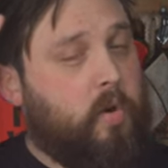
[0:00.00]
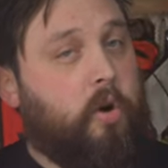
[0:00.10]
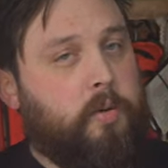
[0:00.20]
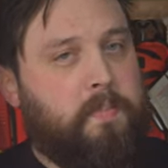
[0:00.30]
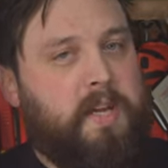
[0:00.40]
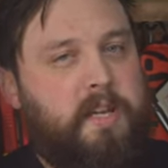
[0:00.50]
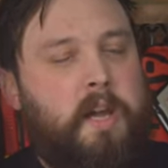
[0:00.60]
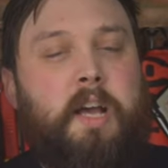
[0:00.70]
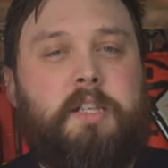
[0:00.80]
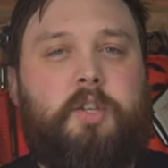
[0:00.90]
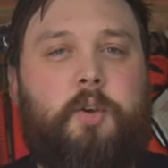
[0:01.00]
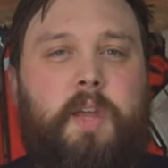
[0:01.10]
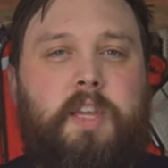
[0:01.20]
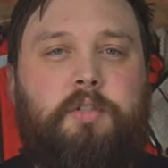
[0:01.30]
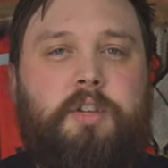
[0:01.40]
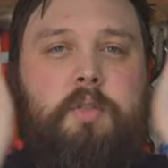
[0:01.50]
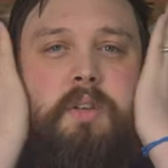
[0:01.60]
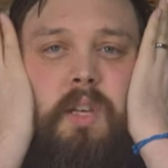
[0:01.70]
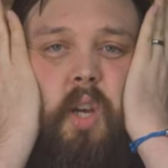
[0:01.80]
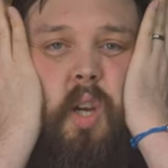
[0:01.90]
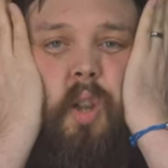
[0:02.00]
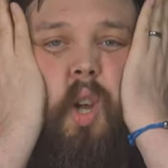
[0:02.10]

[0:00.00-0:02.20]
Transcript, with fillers: on me so that you don't get